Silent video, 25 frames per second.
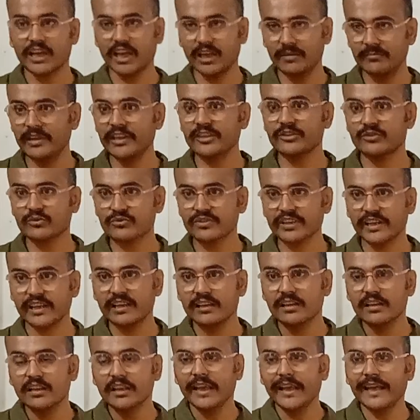I mean to say.
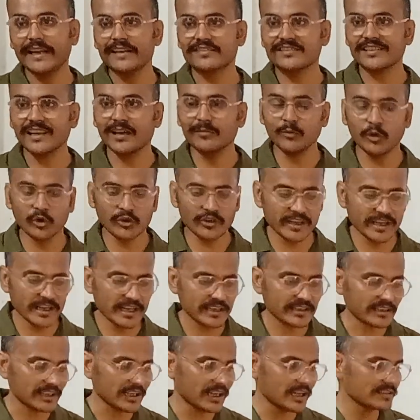And subordinate
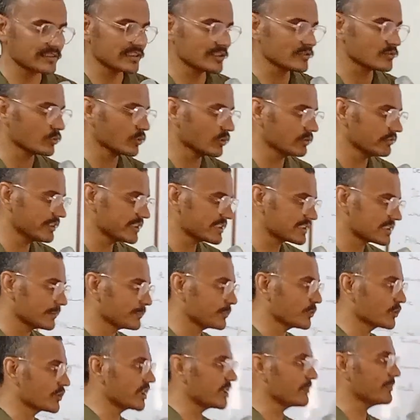clause is always
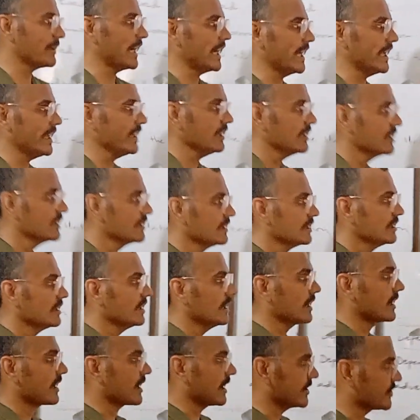supported by
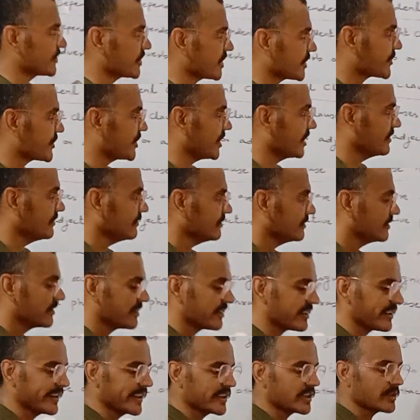conjunction,
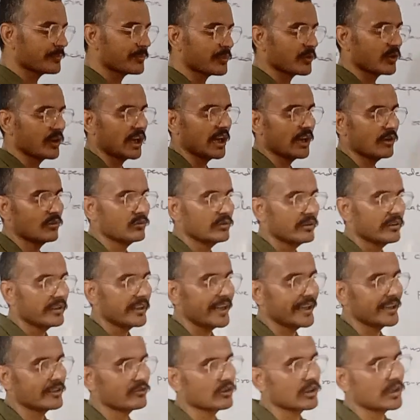relative pronoun,
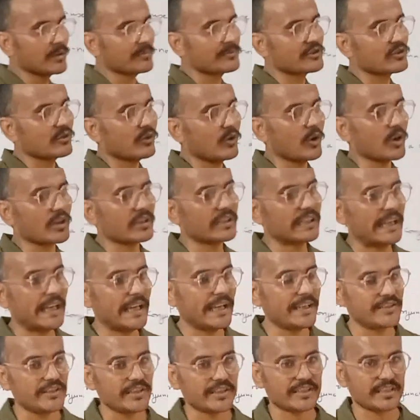adverbs, or the
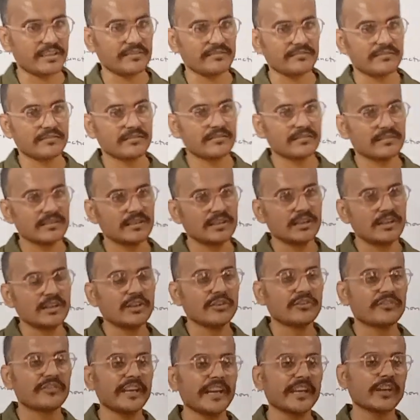adjective.
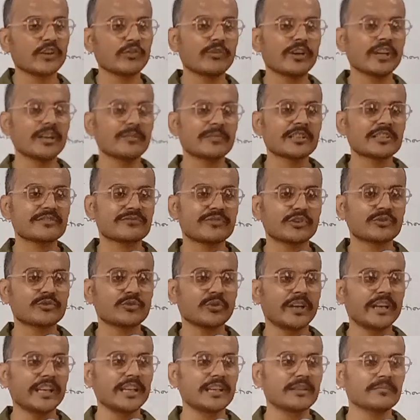Thank you very much for
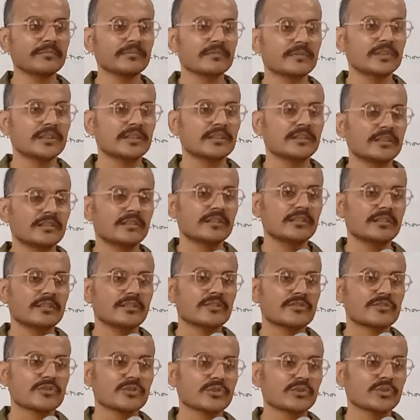joining.
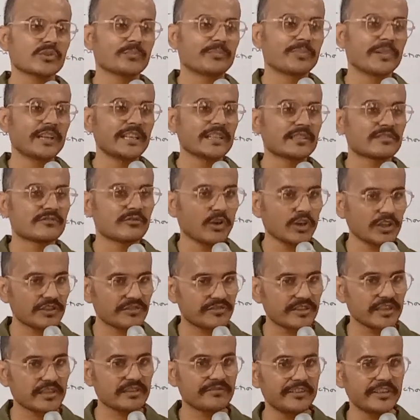So please watch
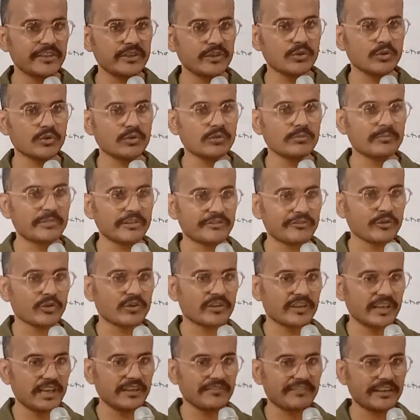this video before
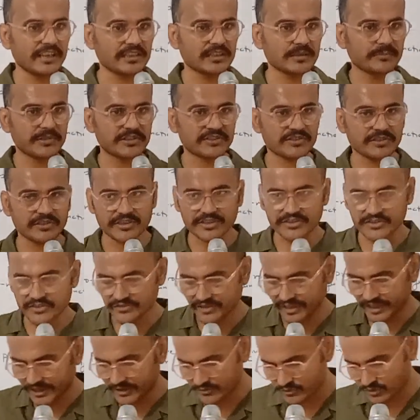delivering the presentation.
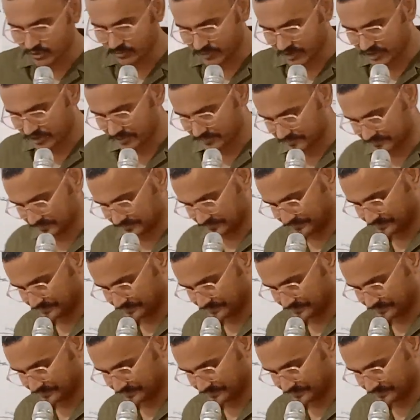Thank you so much.